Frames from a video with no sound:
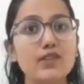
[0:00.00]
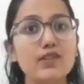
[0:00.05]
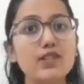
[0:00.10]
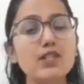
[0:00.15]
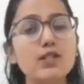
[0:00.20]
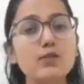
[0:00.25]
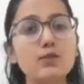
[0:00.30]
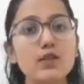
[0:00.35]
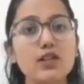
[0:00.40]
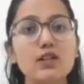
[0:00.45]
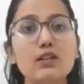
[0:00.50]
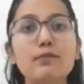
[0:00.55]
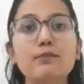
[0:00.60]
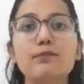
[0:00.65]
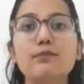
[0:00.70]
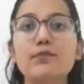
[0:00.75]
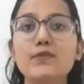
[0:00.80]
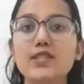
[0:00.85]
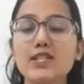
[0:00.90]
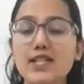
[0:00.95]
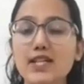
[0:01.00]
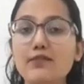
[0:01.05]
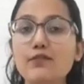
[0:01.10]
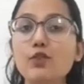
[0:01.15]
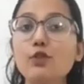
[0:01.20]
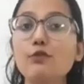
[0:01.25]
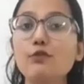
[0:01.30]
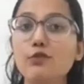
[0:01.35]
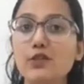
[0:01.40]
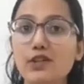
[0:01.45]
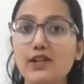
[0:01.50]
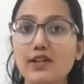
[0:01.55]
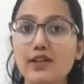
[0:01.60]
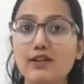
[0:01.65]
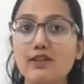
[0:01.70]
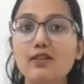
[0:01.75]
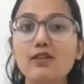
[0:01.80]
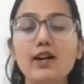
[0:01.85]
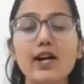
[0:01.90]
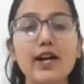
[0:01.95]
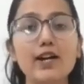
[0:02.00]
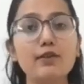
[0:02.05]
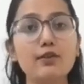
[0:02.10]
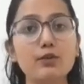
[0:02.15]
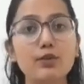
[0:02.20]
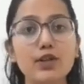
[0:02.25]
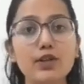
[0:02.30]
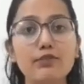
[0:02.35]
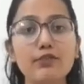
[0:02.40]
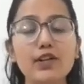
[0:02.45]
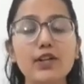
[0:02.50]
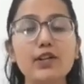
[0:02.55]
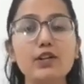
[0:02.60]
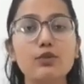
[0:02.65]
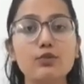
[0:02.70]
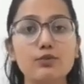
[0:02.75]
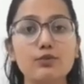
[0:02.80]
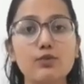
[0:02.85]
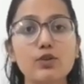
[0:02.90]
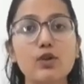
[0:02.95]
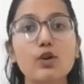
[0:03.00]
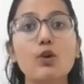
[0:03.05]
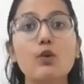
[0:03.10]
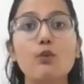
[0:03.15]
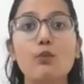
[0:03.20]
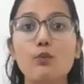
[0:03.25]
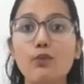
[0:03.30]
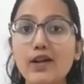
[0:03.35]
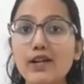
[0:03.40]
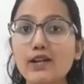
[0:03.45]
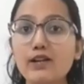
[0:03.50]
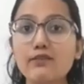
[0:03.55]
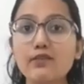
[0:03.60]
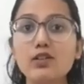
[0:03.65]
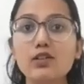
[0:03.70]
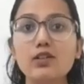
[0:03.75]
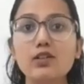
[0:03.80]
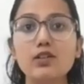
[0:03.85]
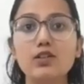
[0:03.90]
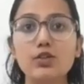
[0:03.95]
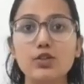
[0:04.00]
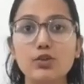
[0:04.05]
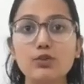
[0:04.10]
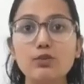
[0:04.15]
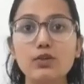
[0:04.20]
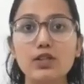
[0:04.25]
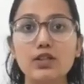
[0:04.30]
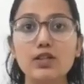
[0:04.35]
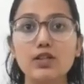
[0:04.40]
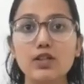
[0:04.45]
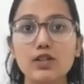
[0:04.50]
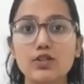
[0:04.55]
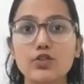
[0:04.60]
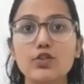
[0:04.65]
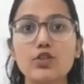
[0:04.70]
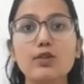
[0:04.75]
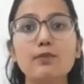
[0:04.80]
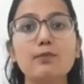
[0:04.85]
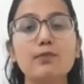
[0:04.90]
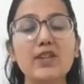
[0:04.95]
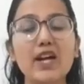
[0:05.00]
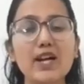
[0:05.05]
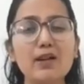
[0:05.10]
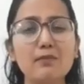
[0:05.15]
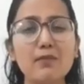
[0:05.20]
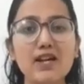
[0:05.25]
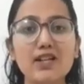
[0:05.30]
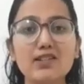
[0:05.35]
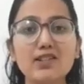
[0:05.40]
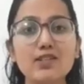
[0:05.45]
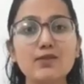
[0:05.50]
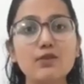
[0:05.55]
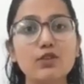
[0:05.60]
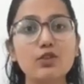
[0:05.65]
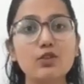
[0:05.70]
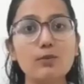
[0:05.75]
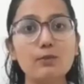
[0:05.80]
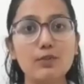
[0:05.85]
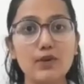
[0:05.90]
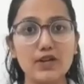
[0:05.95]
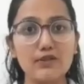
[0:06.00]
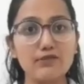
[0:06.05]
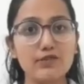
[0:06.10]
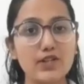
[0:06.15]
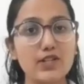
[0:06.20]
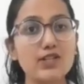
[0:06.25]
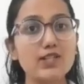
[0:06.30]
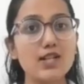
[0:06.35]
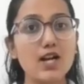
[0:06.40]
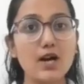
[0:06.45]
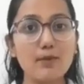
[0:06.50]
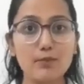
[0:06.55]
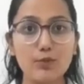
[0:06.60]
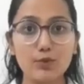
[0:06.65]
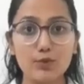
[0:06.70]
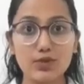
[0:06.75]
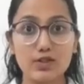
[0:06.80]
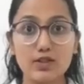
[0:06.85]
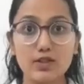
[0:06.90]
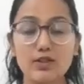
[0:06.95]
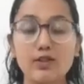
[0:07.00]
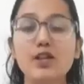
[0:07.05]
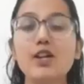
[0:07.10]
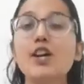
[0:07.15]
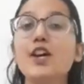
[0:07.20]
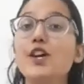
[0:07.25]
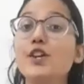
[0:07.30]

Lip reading: This will save your filter and notify you whenever a new internship that matches with your preference are posted,